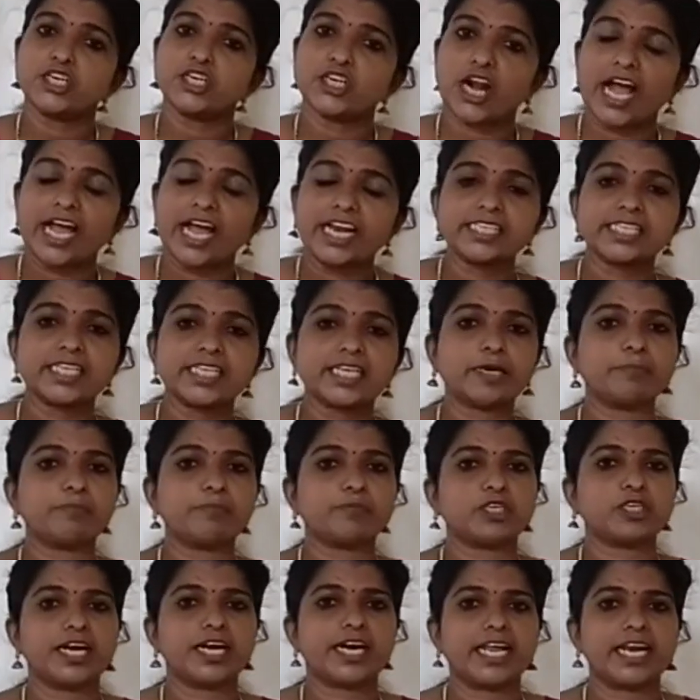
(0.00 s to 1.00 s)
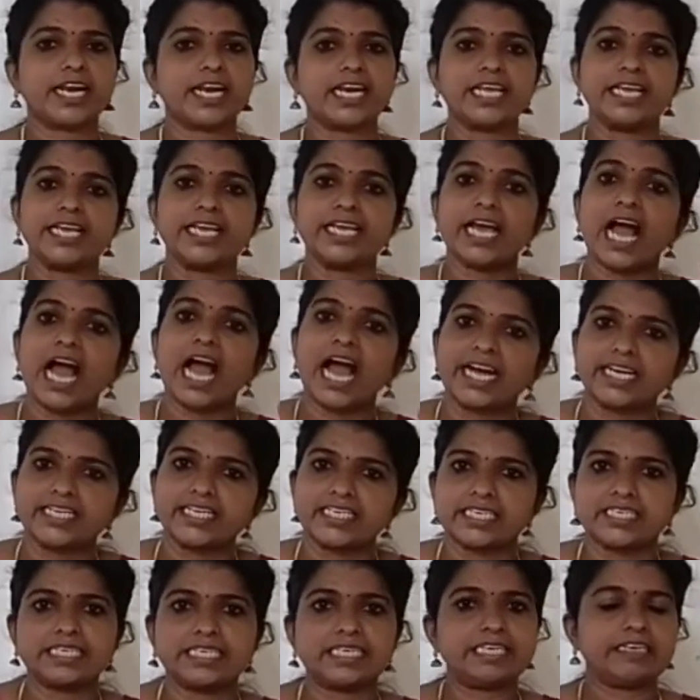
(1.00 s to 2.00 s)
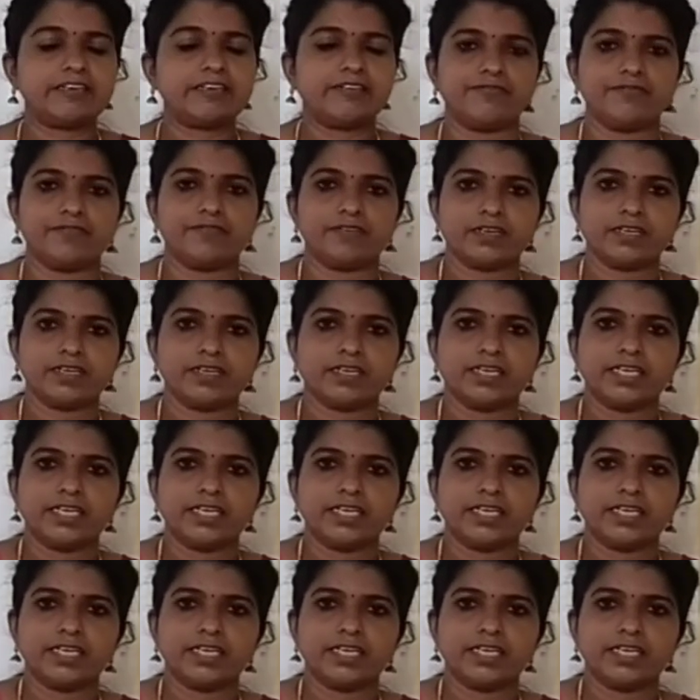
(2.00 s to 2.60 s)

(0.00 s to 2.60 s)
transcriptionally active.